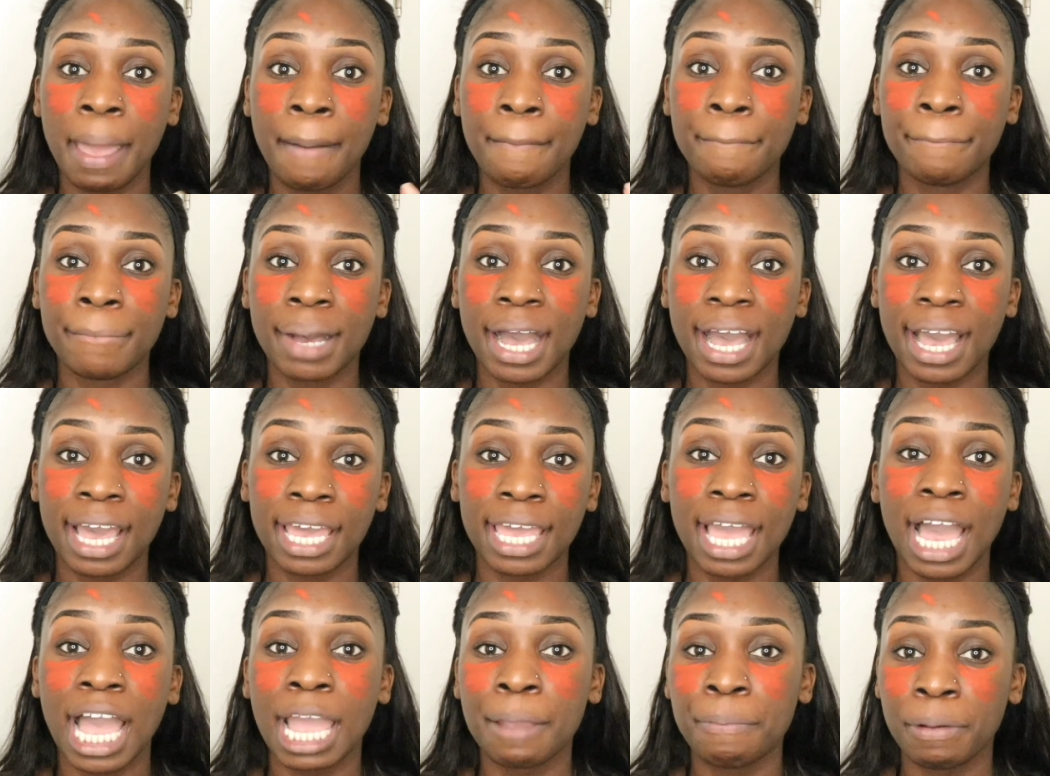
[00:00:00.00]

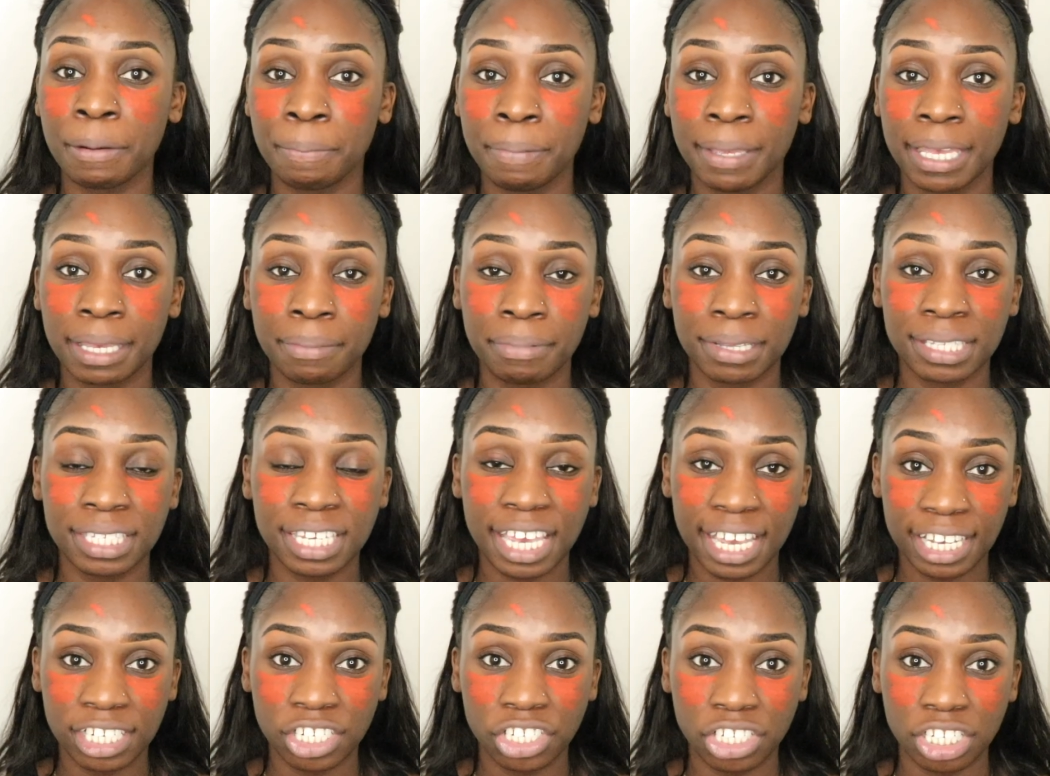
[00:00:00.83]
my
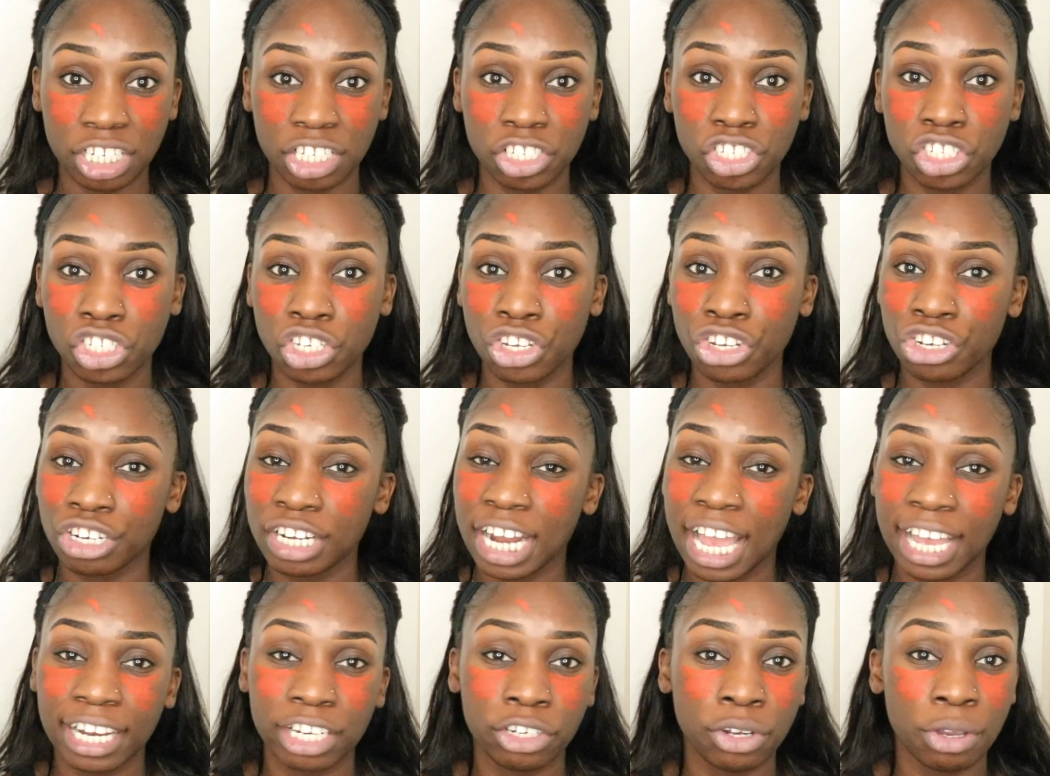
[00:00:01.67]
hyperpigmentation so you're
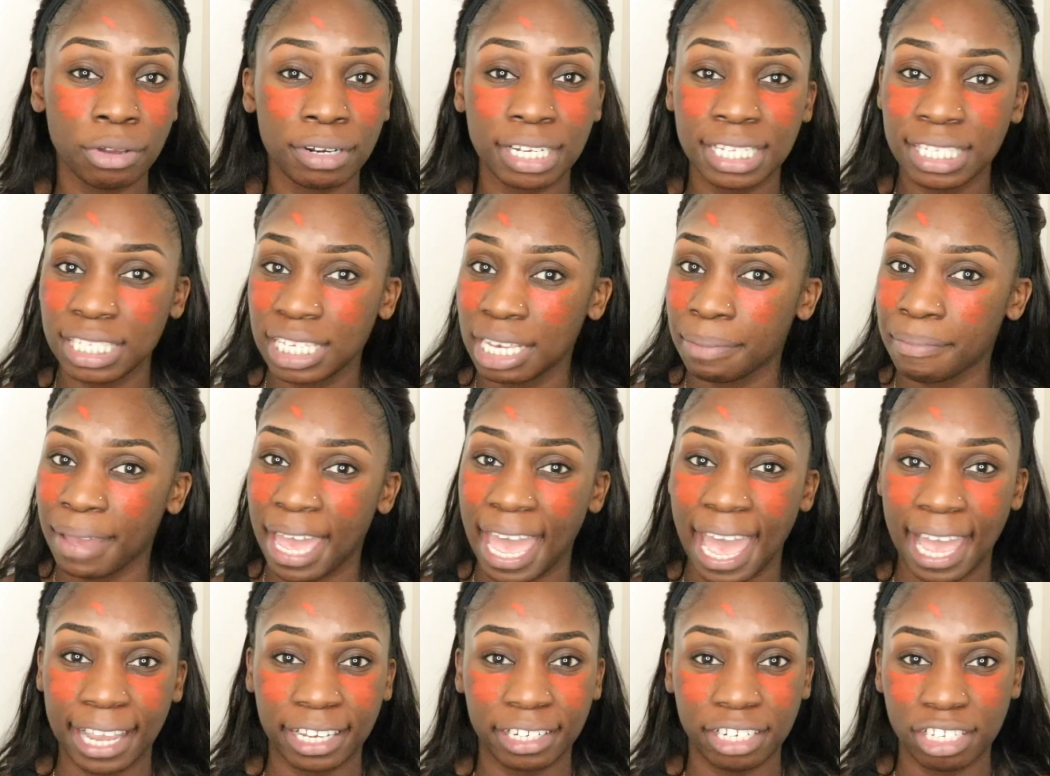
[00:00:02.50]
not noticing my
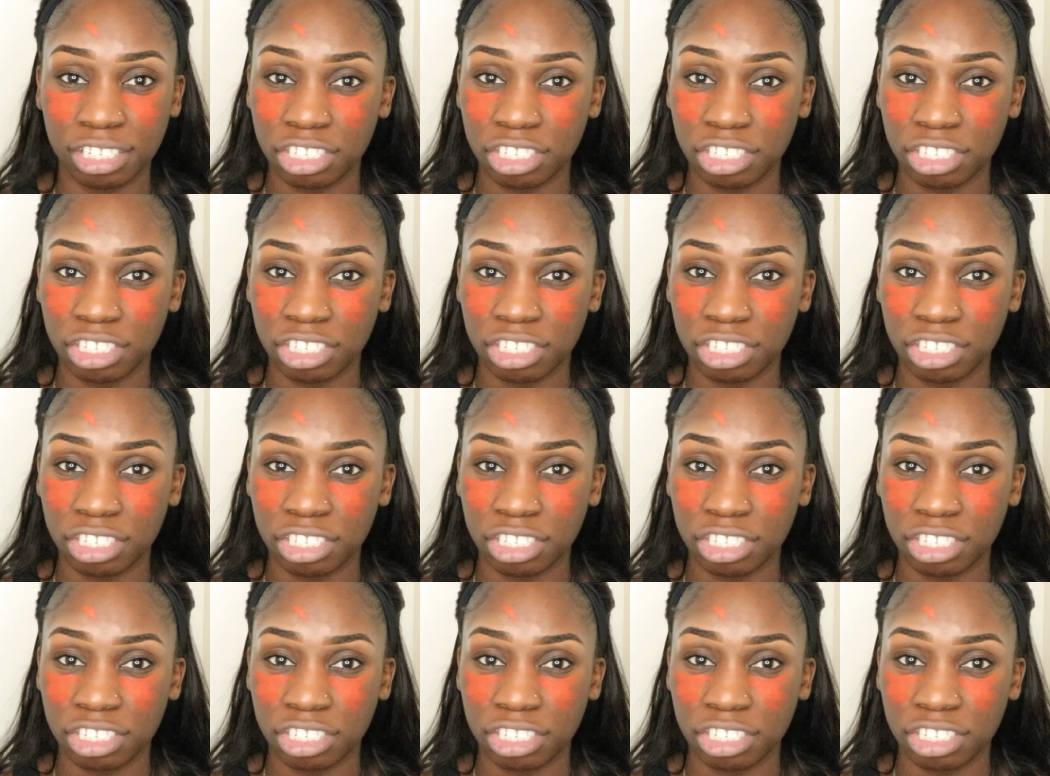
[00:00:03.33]
acne